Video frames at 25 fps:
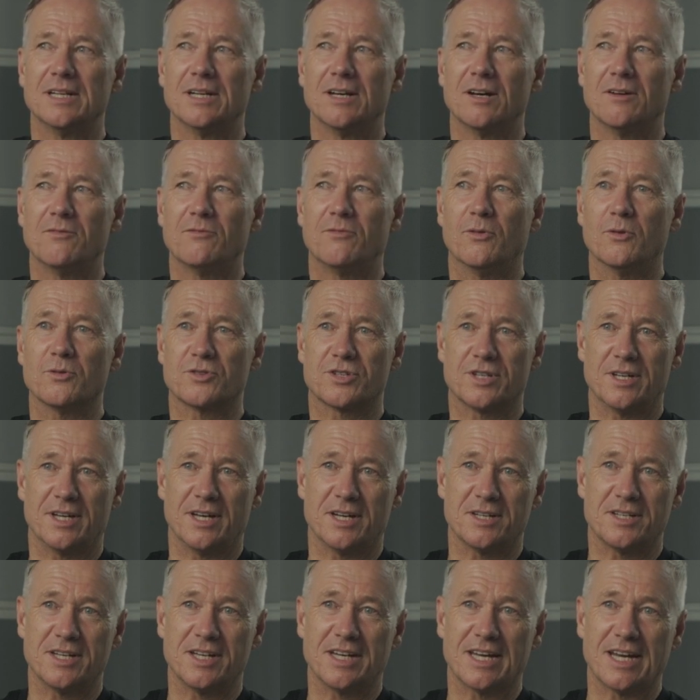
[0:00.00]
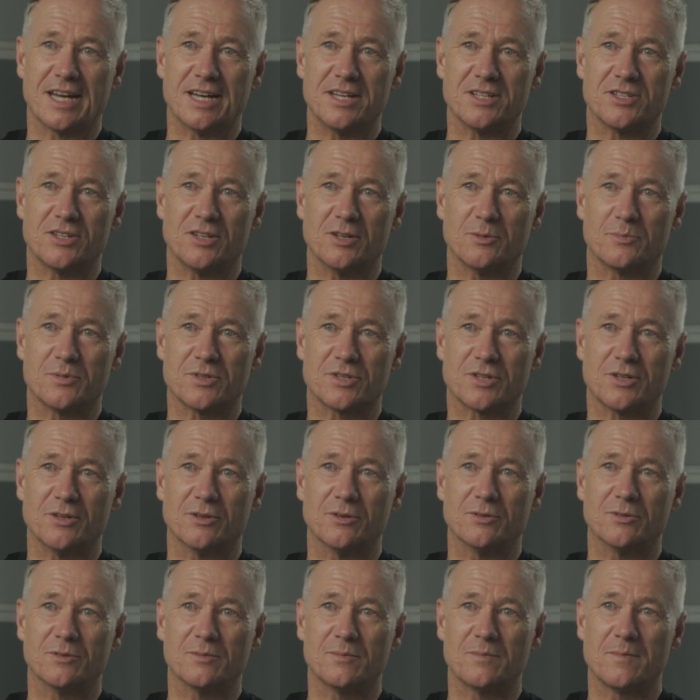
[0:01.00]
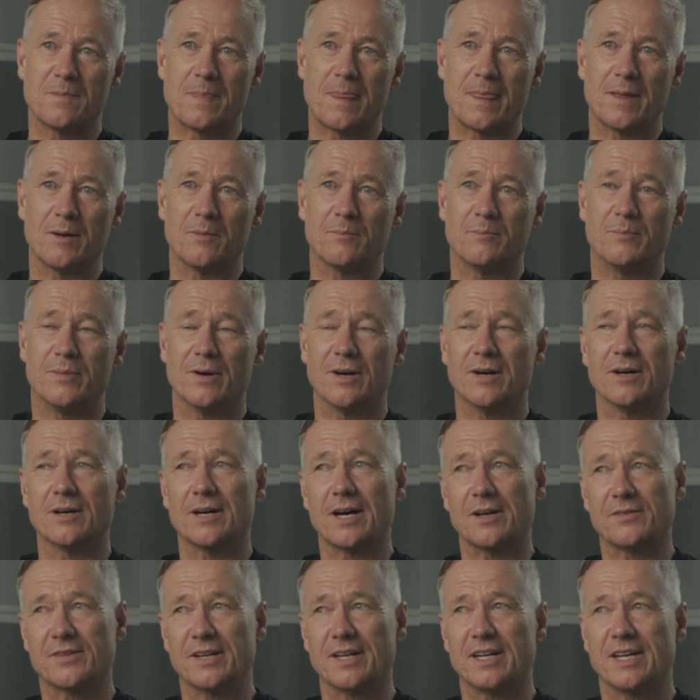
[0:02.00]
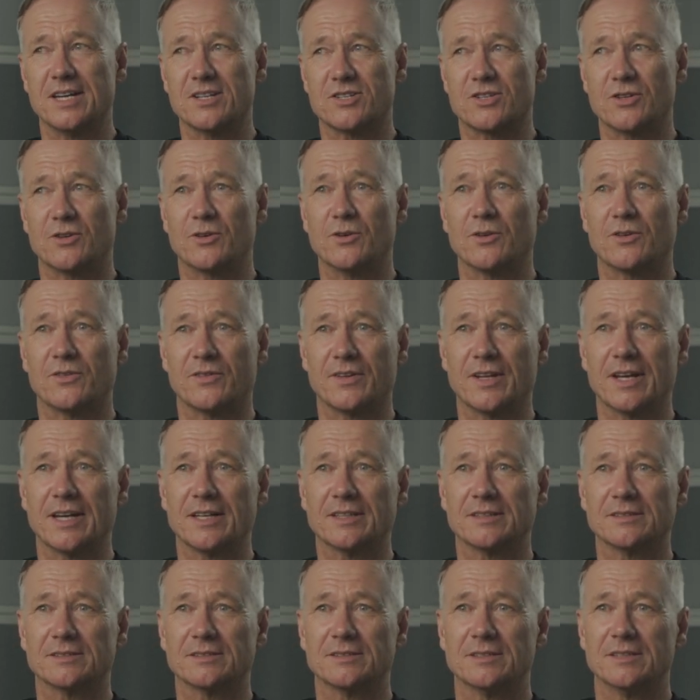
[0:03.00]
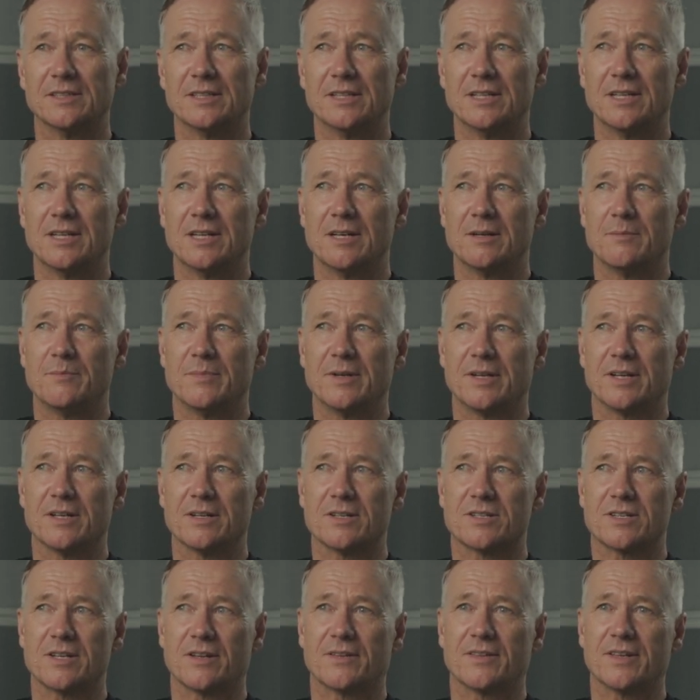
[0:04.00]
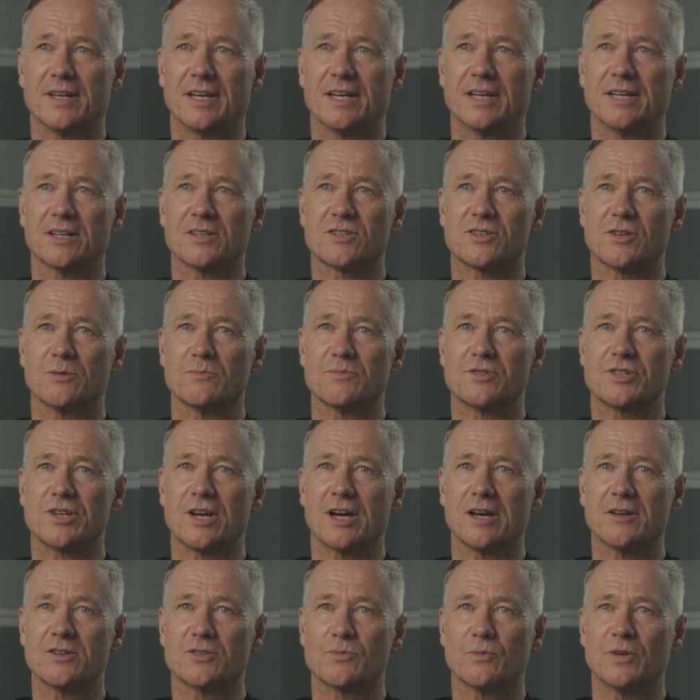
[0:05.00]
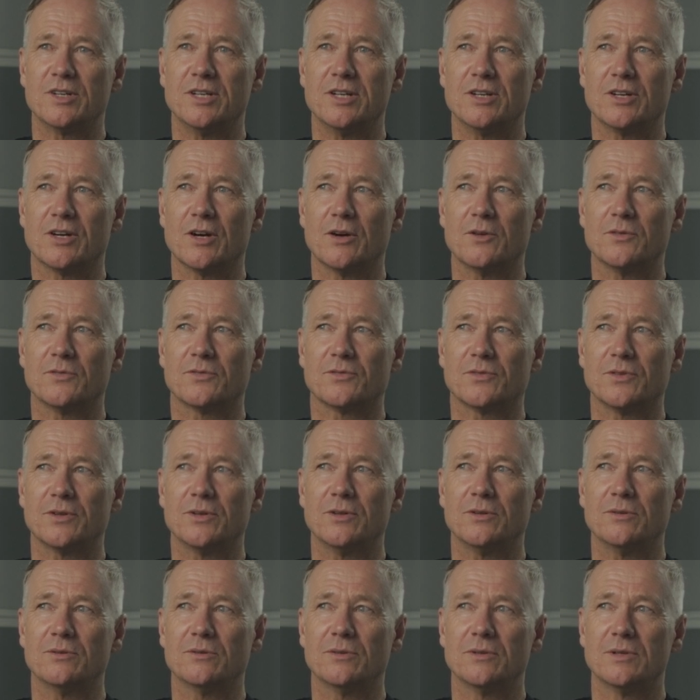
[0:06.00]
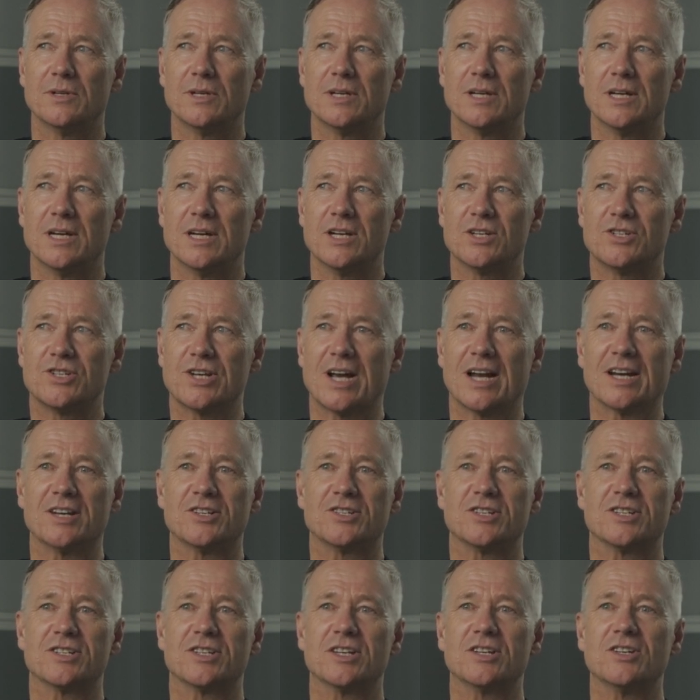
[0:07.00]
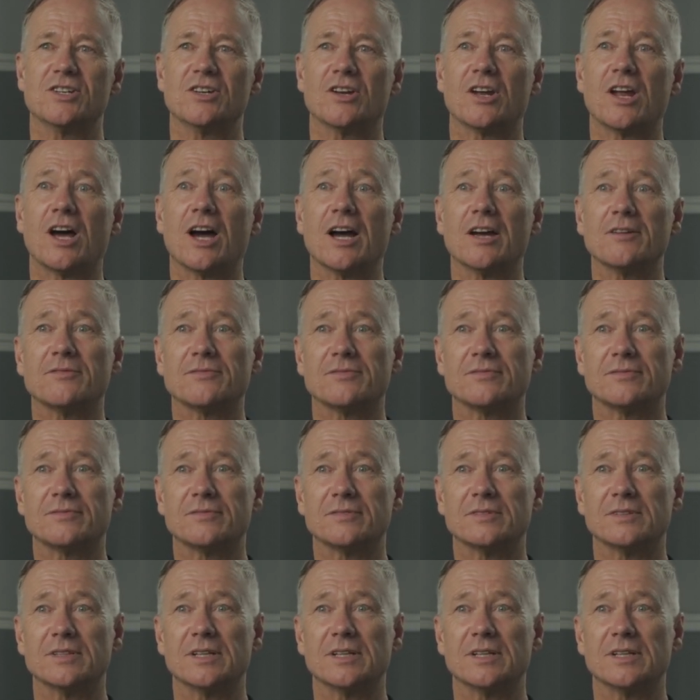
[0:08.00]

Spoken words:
Unfortunately, I didn't get into the upper school, but I think it's a good thing, because I think sometimes when you go through challenges in your life,